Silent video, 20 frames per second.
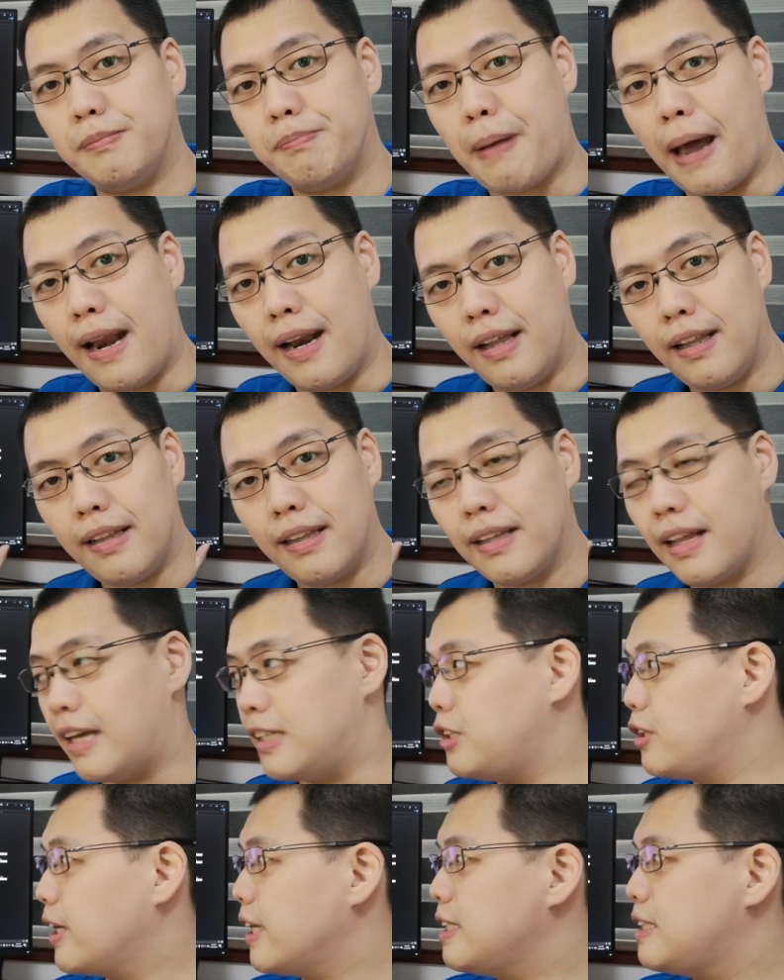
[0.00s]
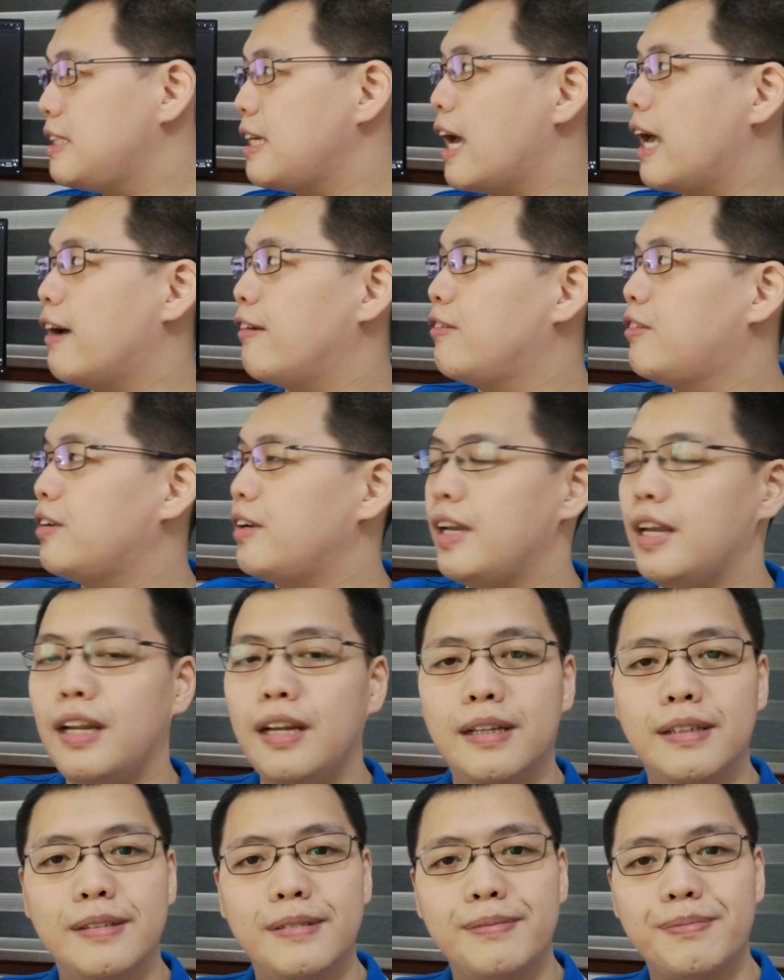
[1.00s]
panel, as you can see, I have
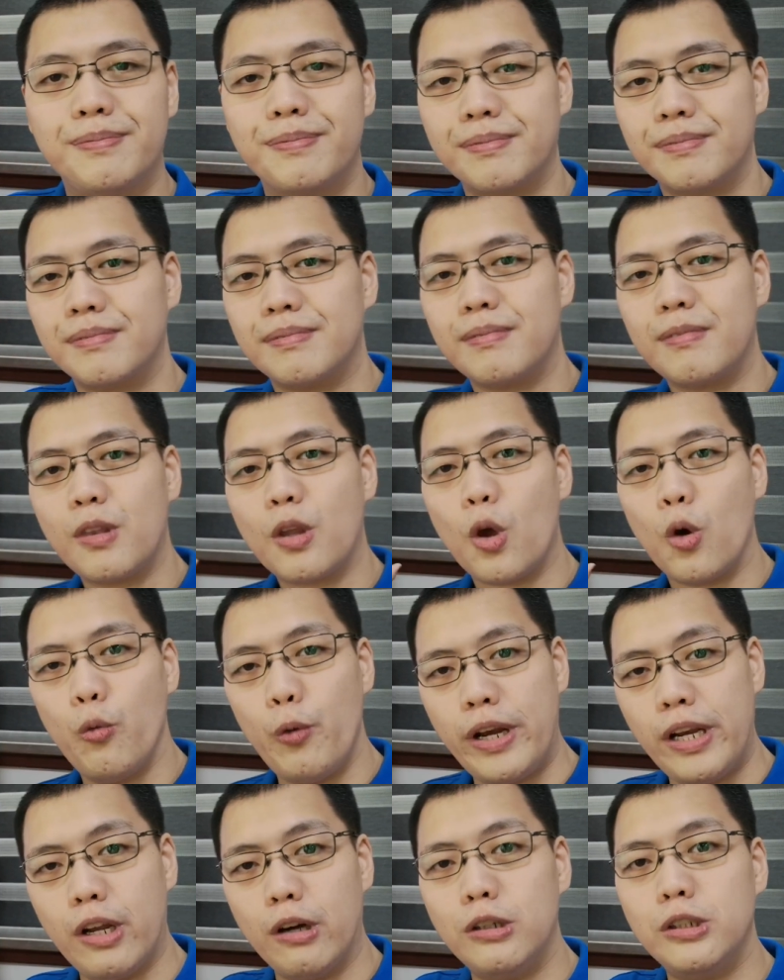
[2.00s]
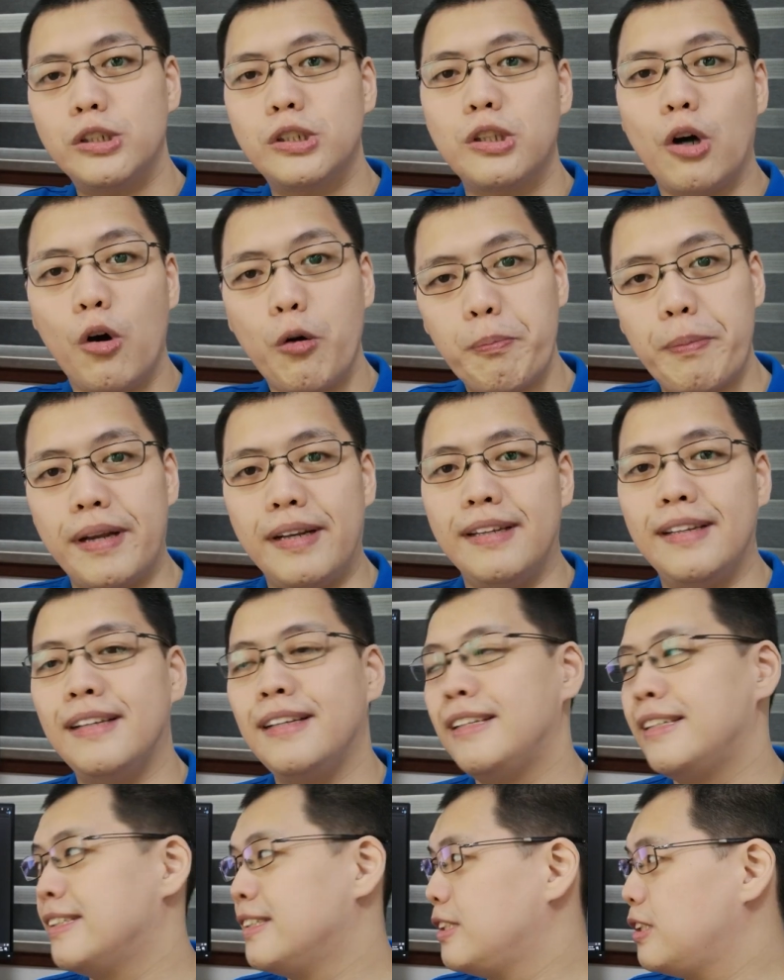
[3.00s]
3 windows open.
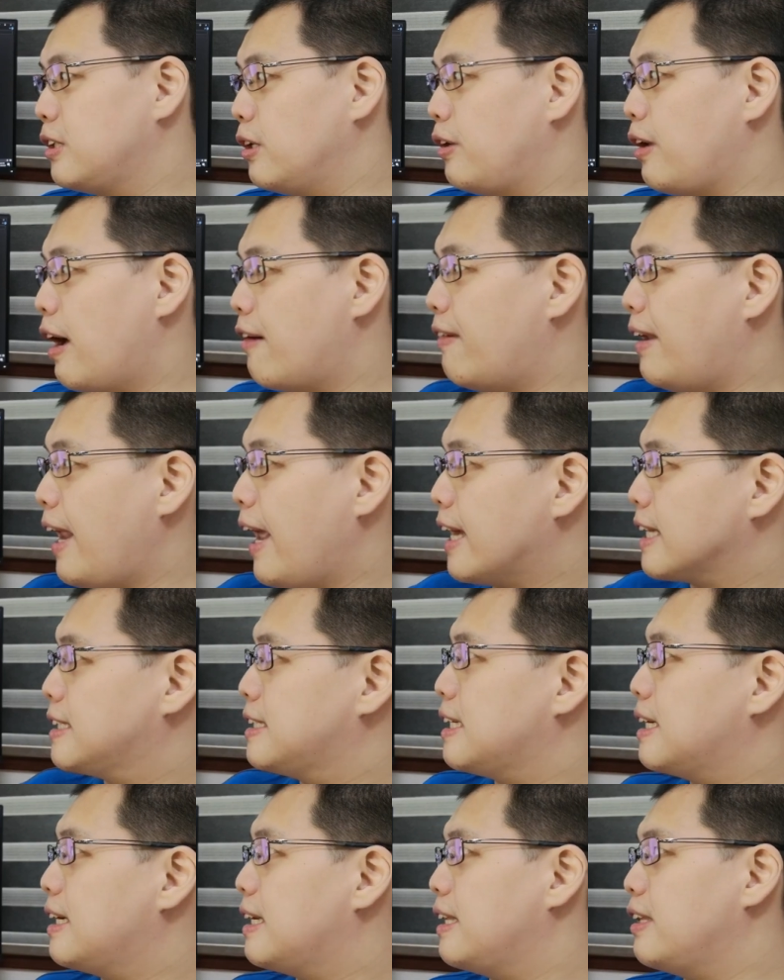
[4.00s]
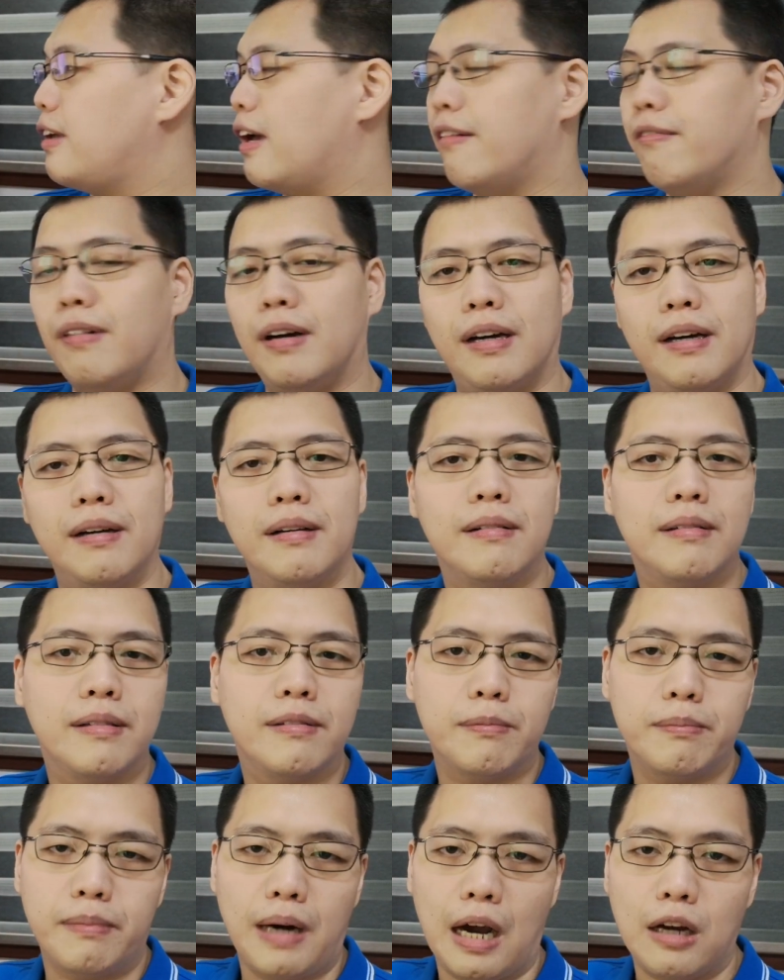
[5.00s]
So you have an Excel, you have a
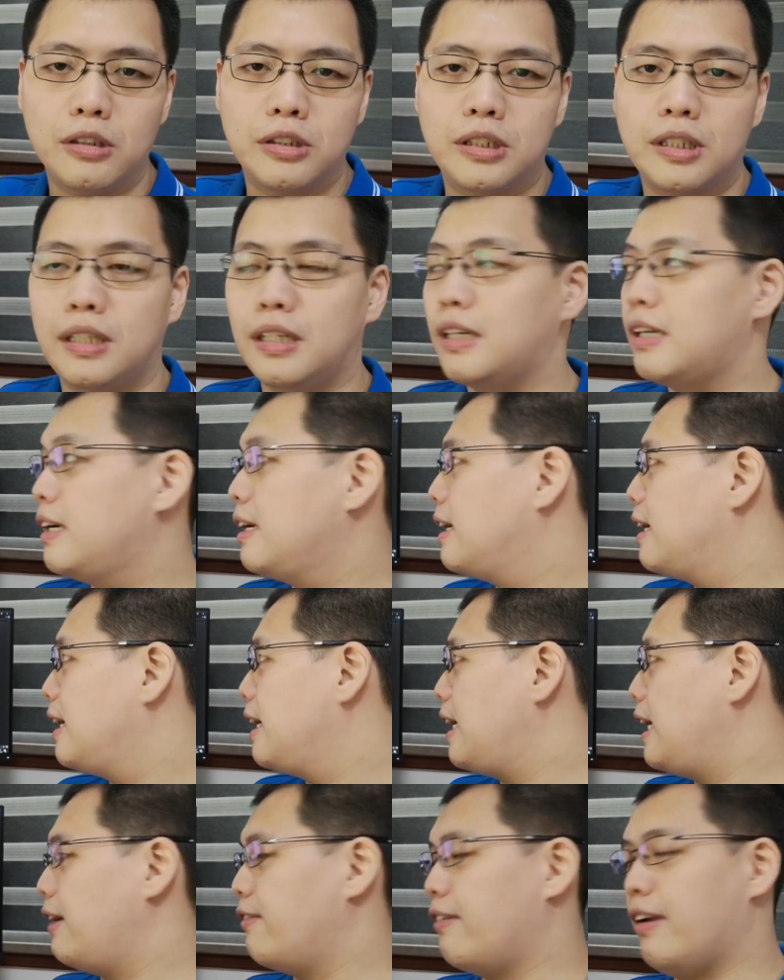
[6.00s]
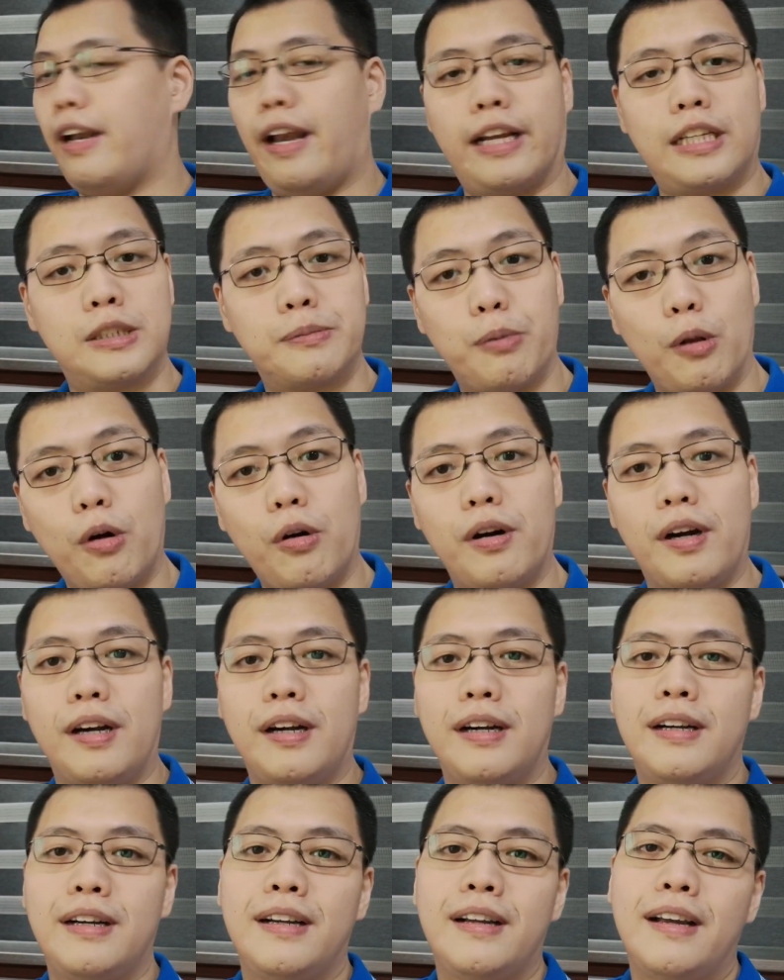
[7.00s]
browser, even an
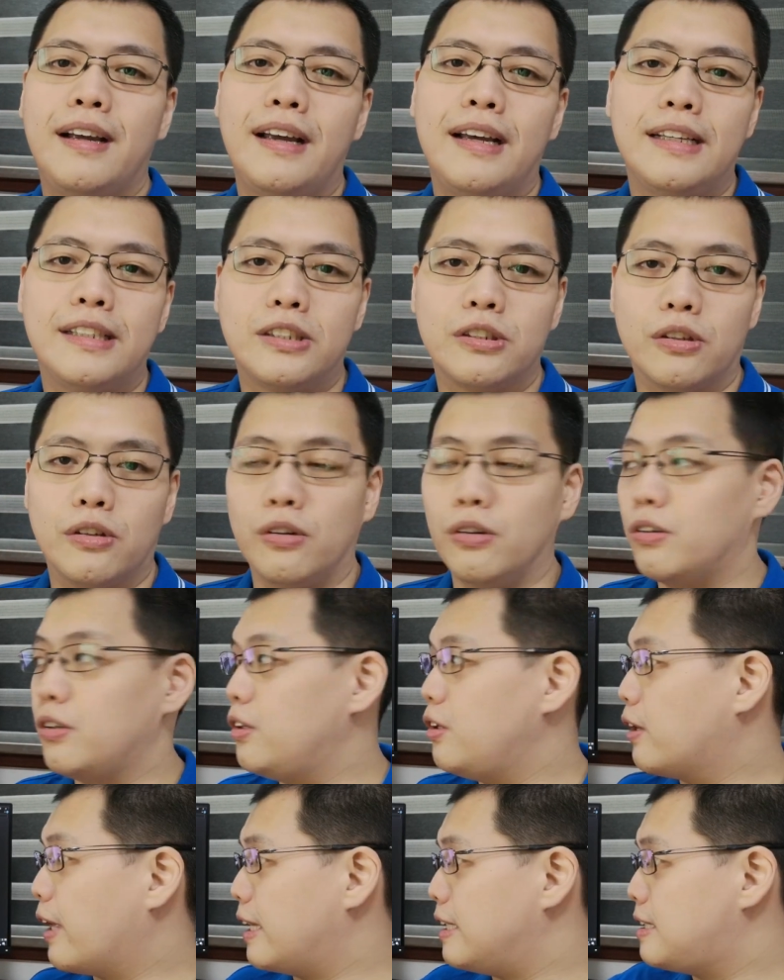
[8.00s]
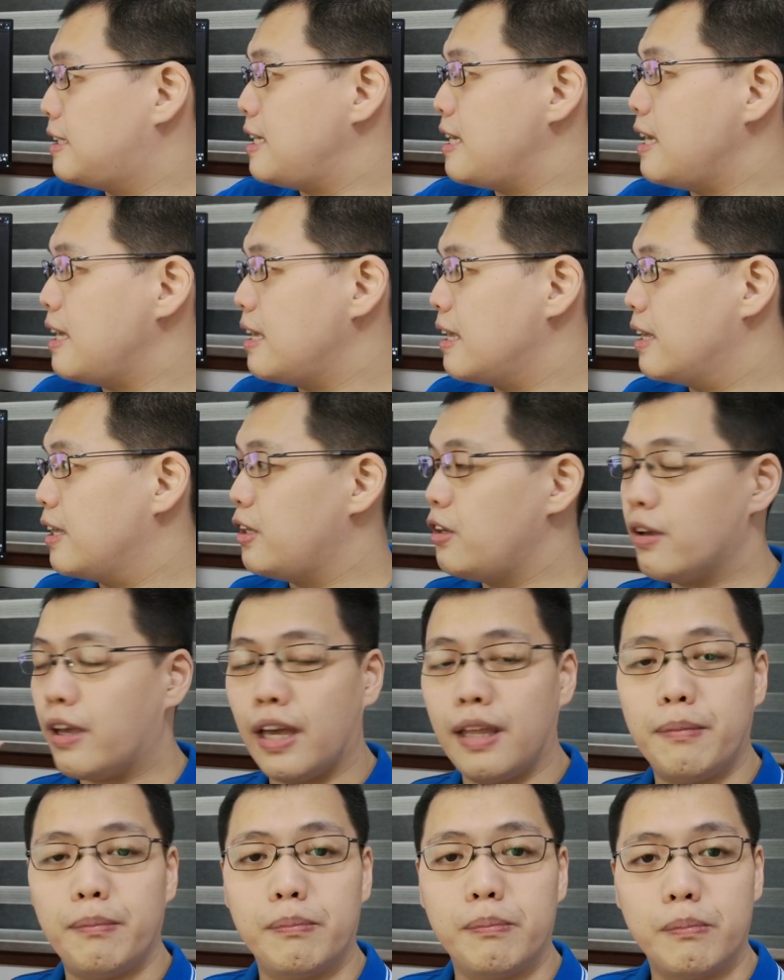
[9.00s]
Explorer. So you can see you
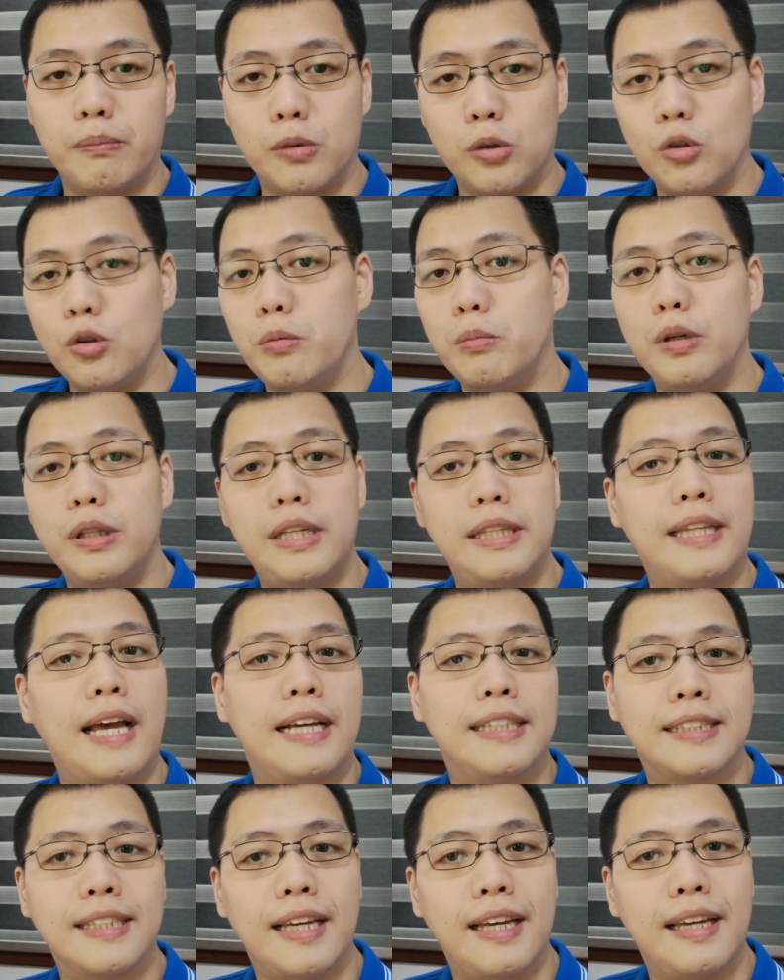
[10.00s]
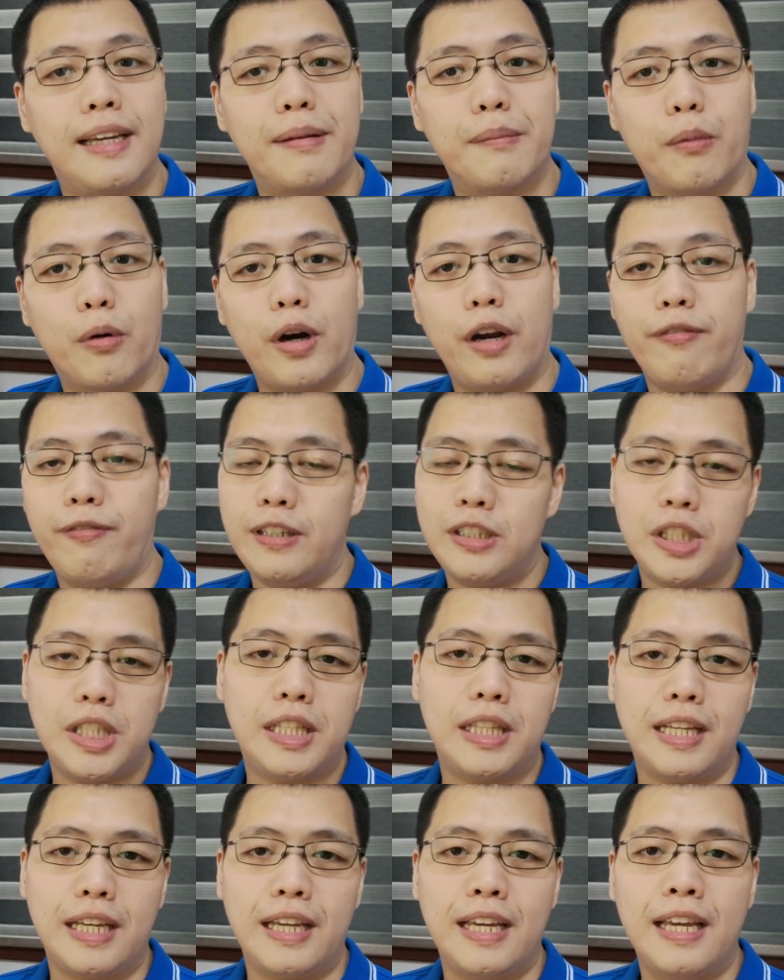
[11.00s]
can do multitasking more
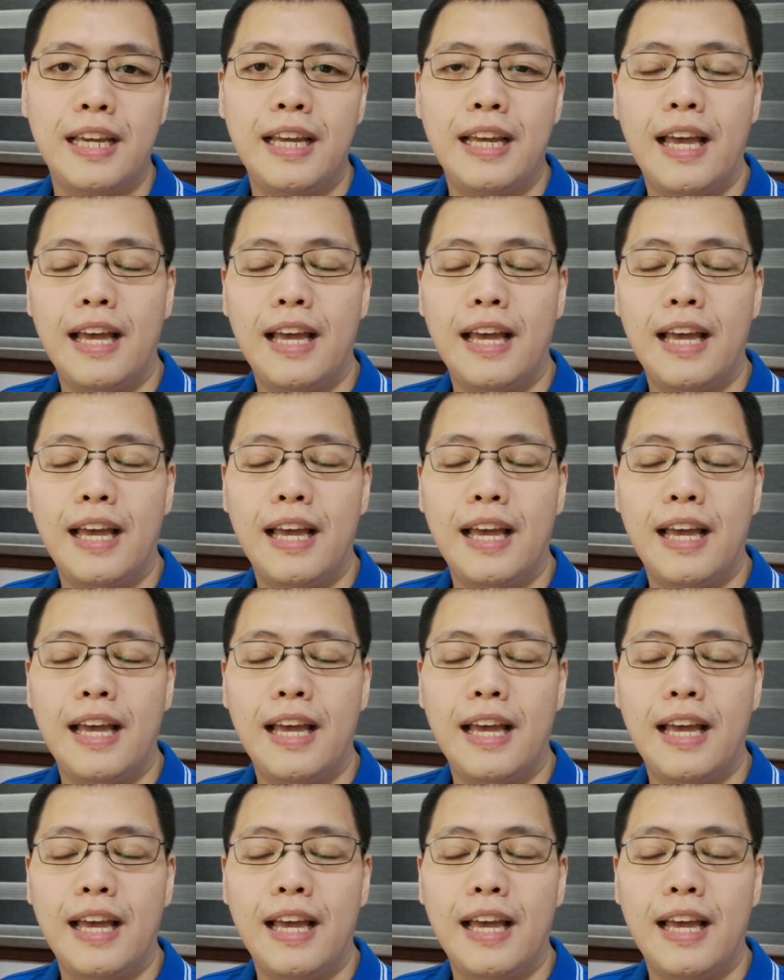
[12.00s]
efficiently.